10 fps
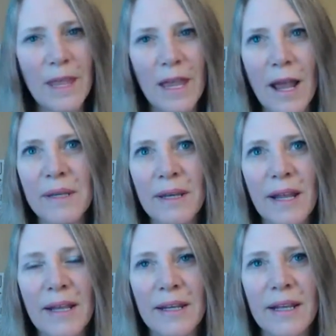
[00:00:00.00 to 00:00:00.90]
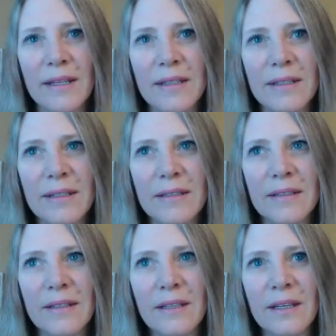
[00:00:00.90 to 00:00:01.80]
I mean, and
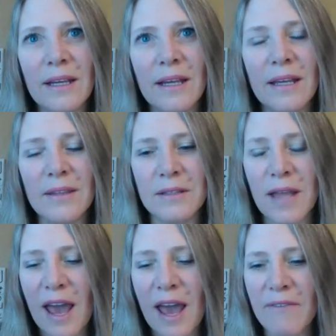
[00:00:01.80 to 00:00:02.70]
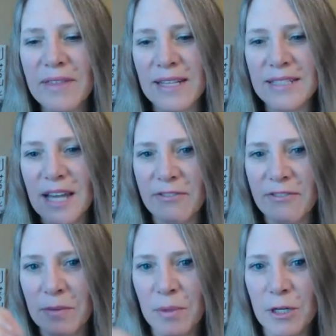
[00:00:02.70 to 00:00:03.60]
having that
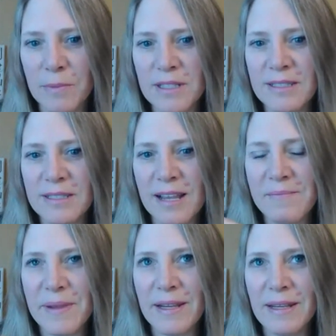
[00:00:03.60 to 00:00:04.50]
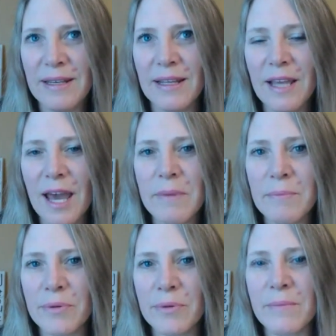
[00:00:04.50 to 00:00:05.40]
definite purpose and
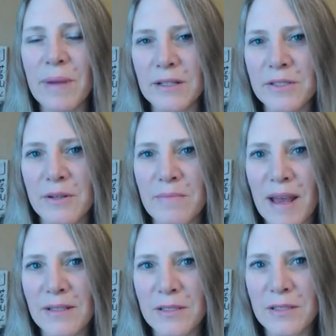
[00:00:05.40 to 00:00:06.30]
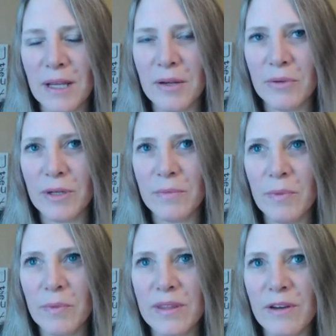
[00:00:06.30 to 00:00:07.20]
coming prepared to a mastermind group
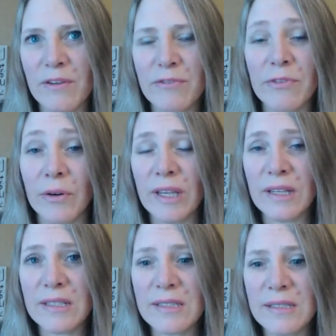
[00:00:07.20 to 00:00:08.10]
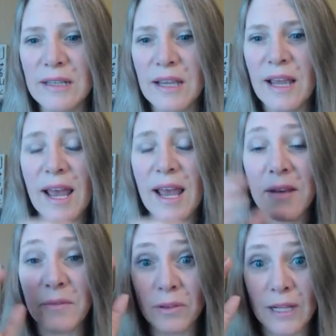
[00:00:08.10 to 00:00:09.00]
with a focus,
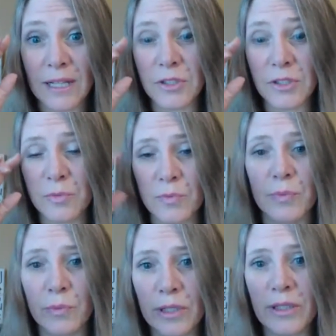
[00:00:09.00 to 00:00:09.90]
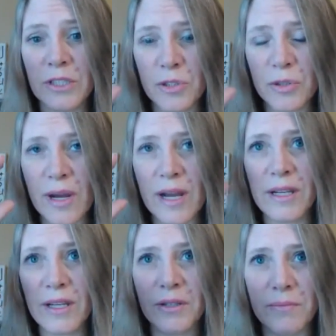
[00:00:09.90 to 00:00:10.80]
and really
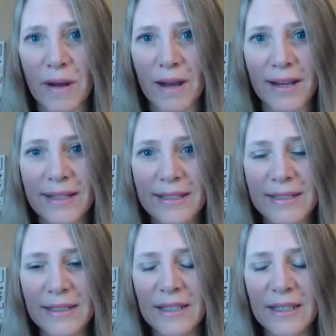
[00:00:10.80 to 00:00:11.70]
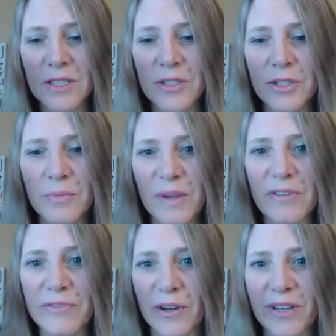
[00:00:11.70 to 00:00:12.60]
training your mind to be
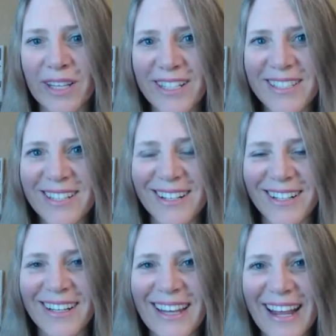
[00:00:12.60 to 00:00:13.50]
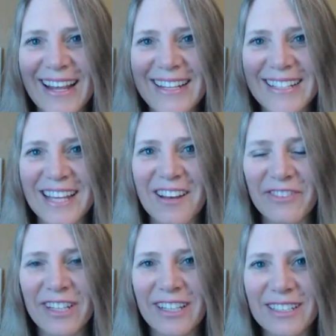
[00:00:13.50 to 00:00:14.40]
focused on a
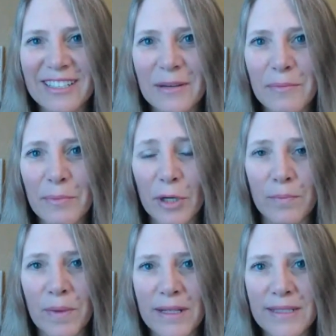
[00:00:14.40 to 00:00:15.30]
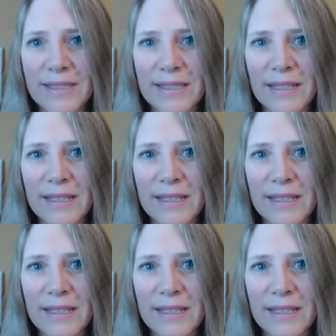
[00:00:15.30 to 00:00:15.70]
definite purpose